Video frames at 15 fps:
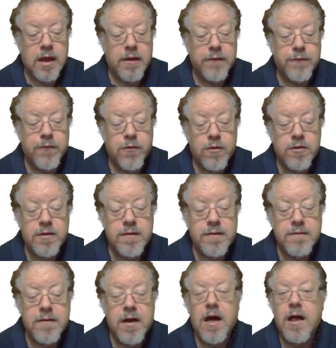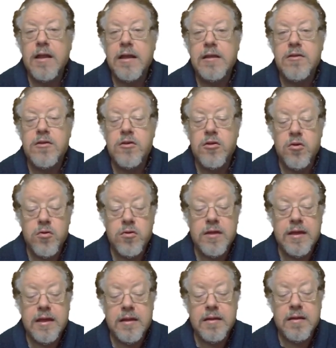First of all, it's
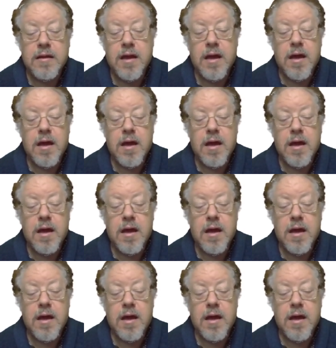using